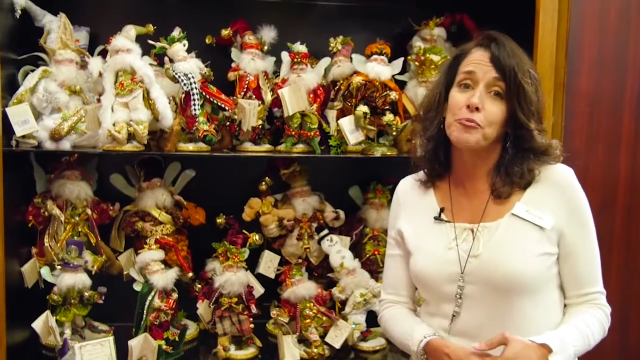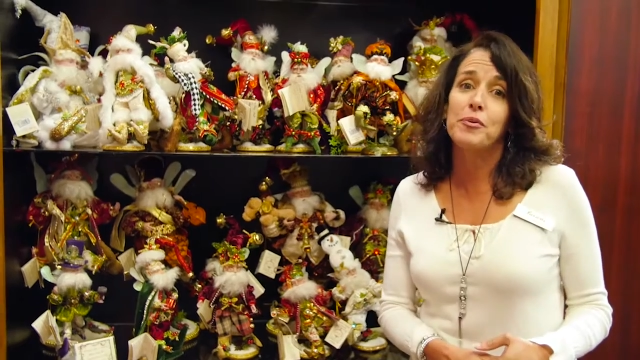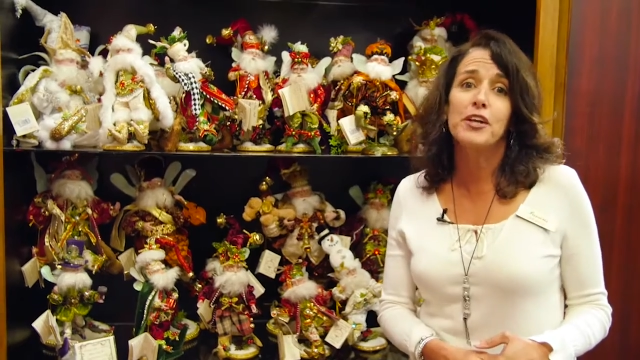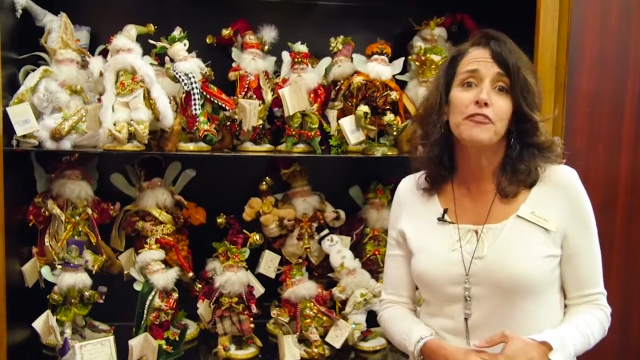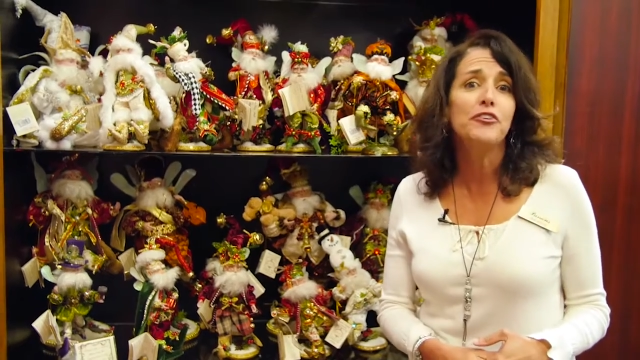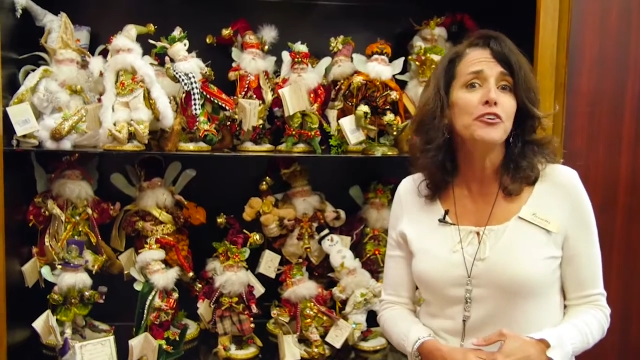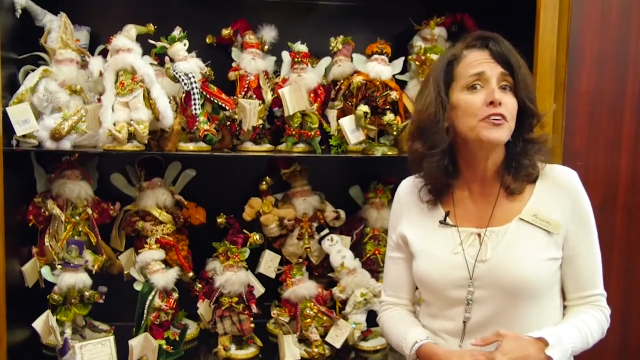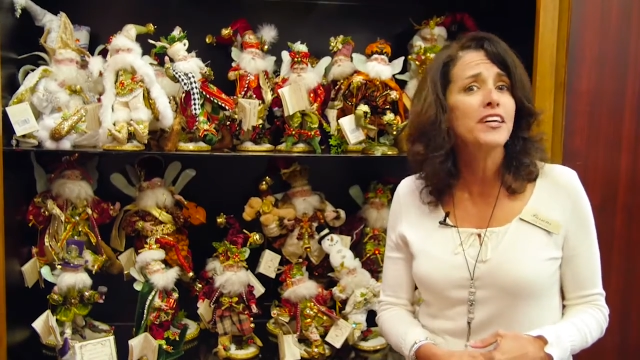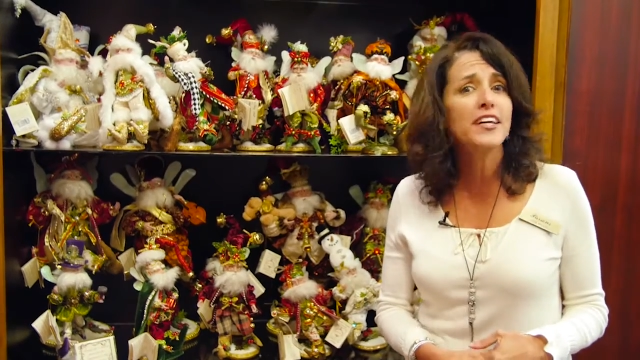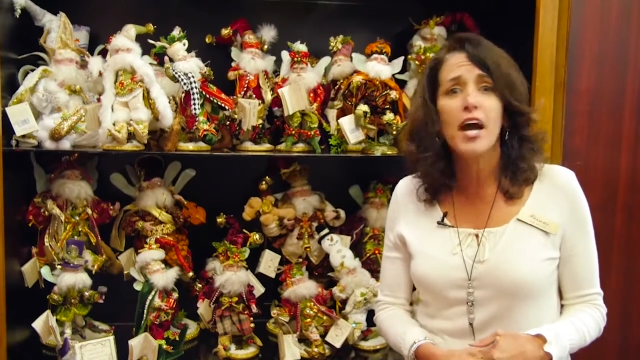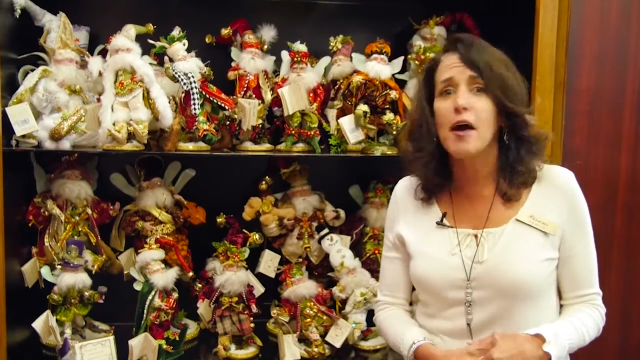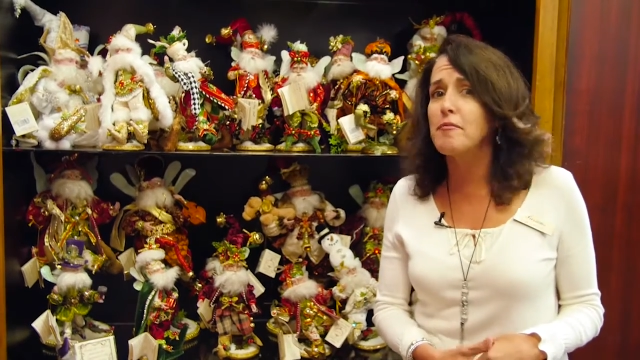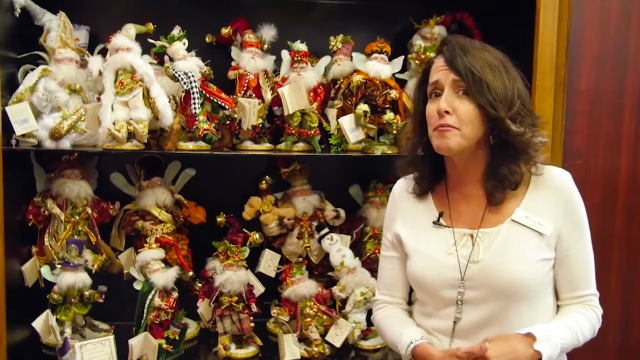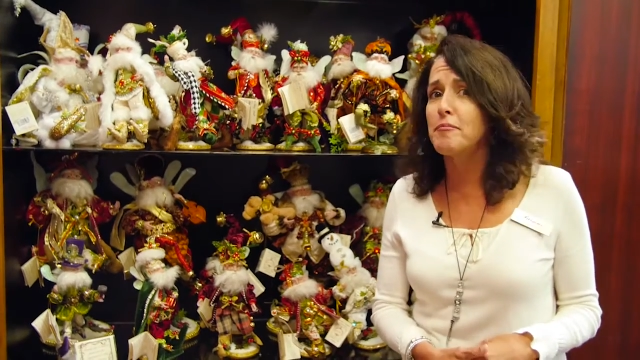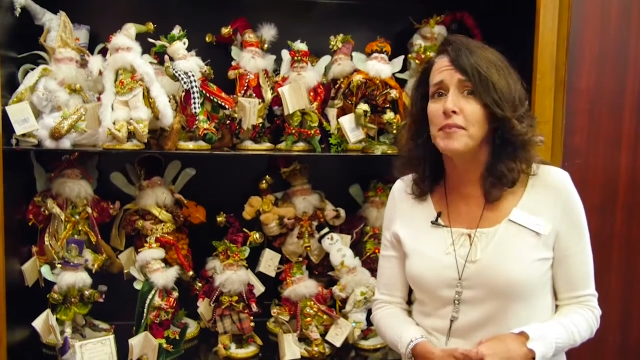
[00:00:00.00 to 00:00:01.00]
But if you can
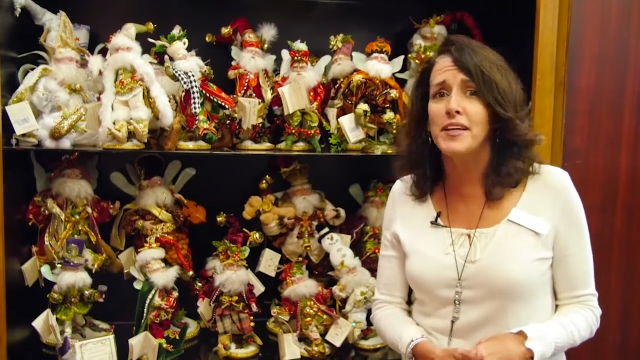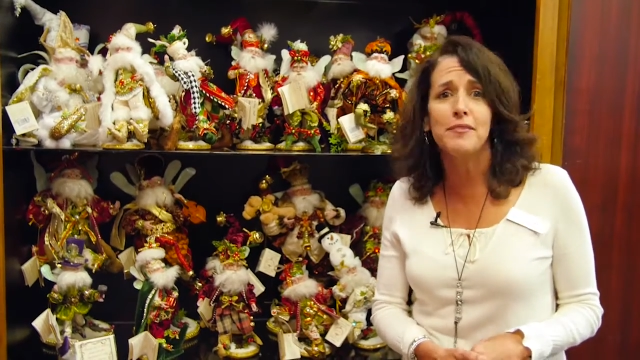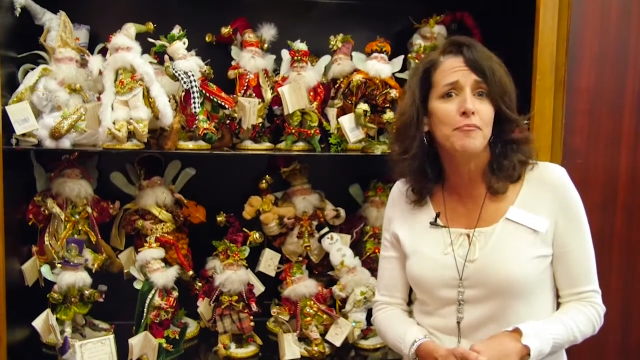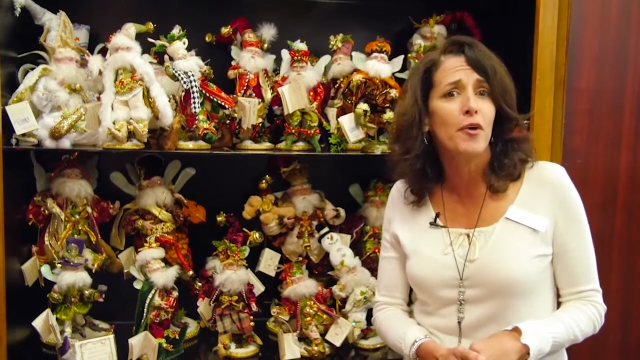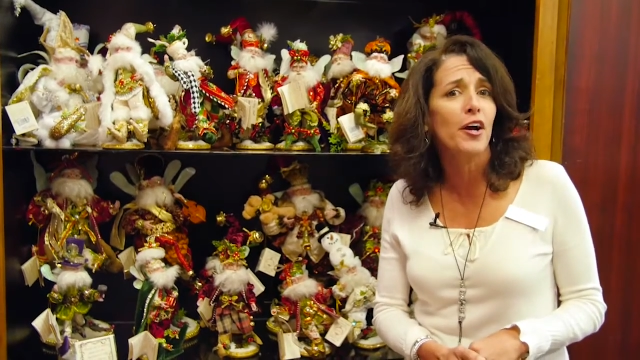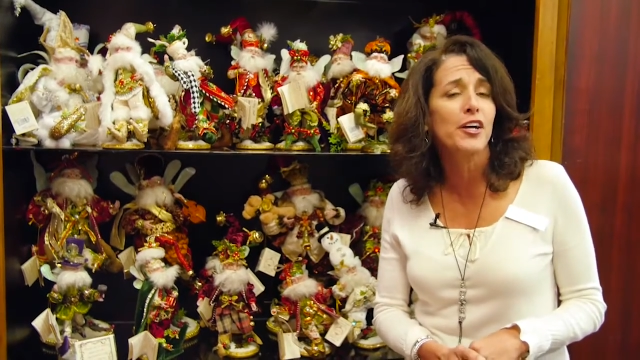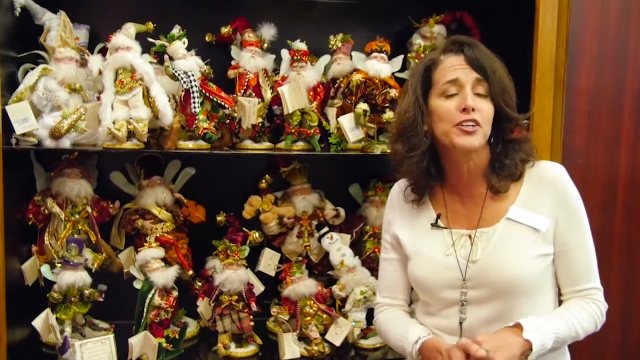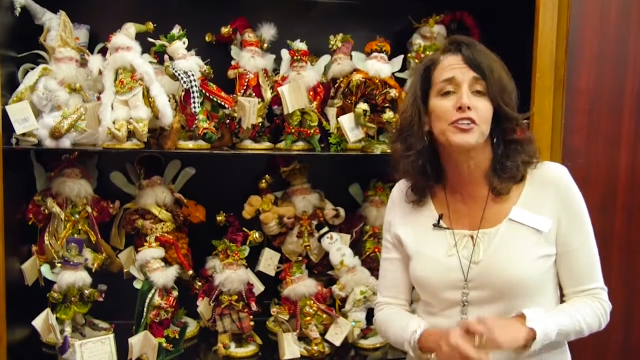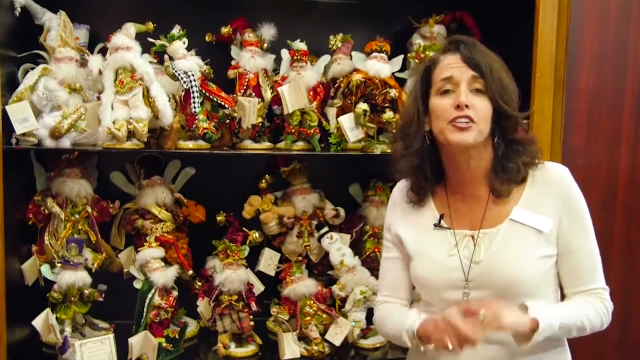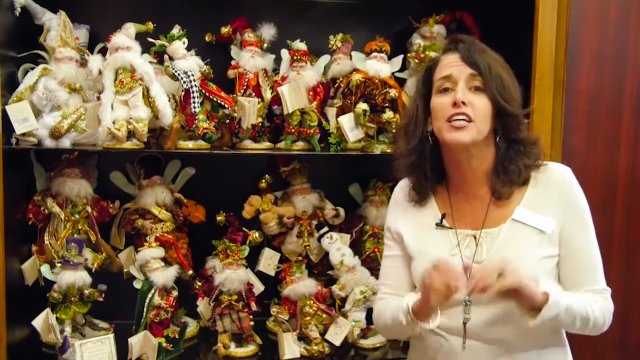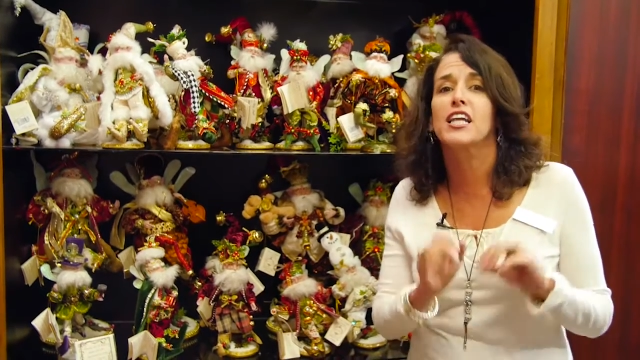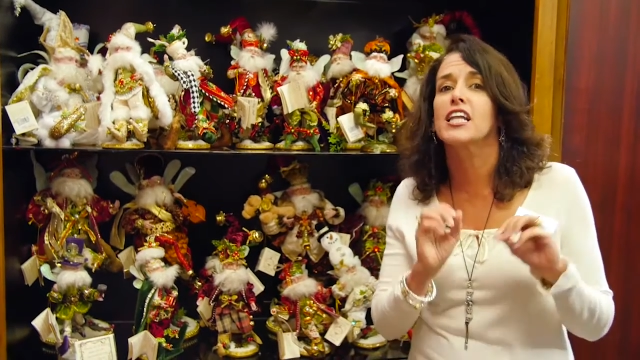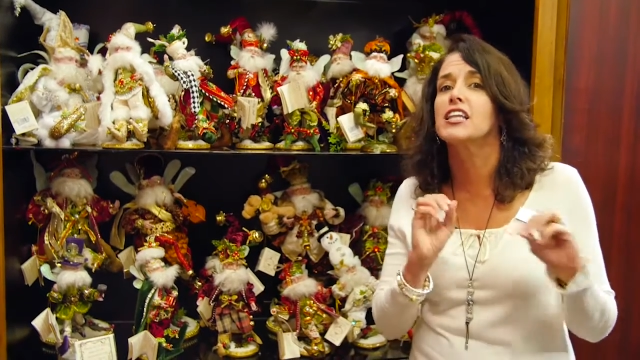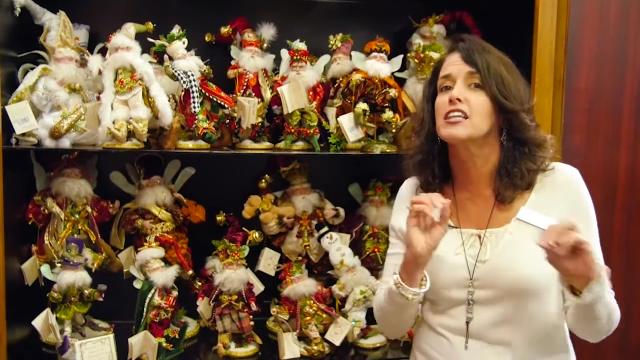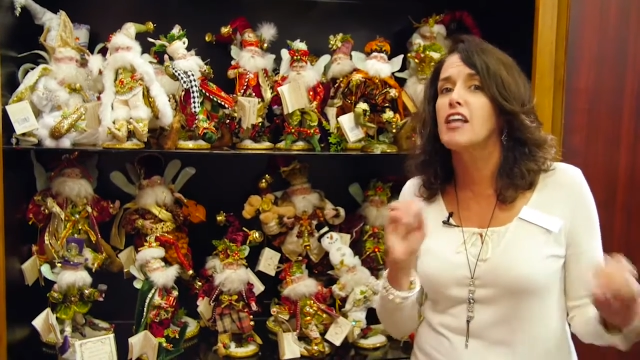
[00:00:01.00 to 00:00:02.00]
come meet Mark, you're
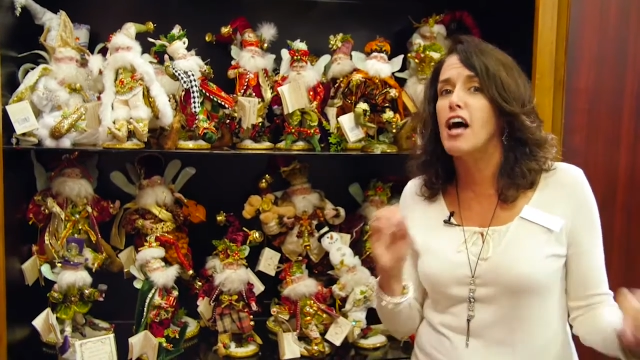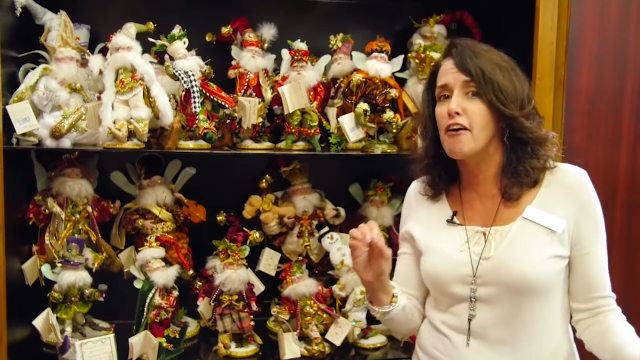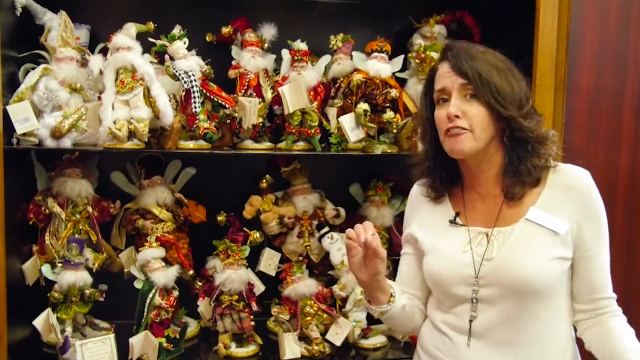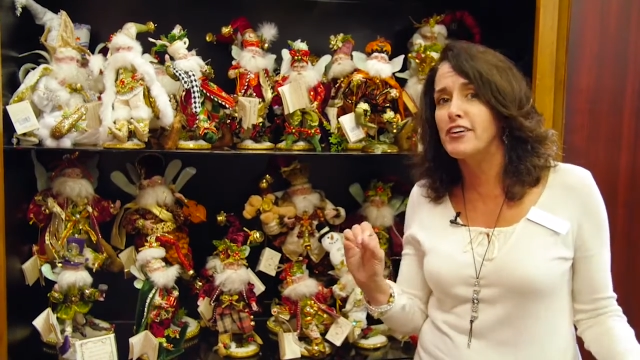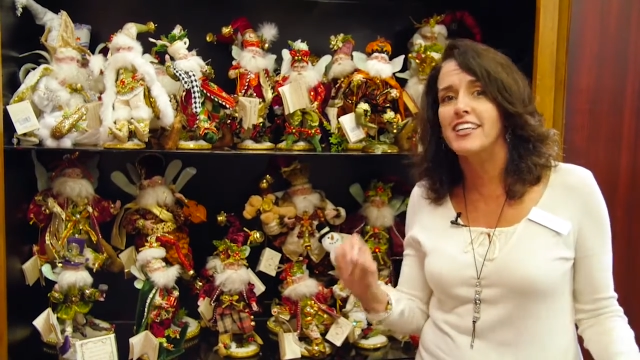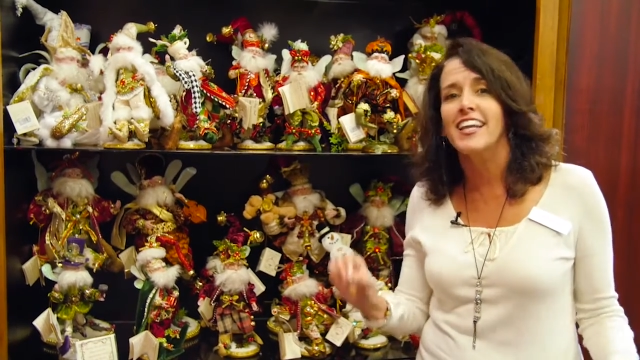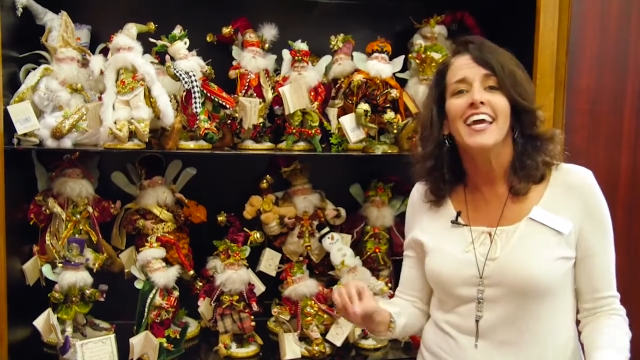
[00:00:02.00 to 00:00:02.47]
going to love it.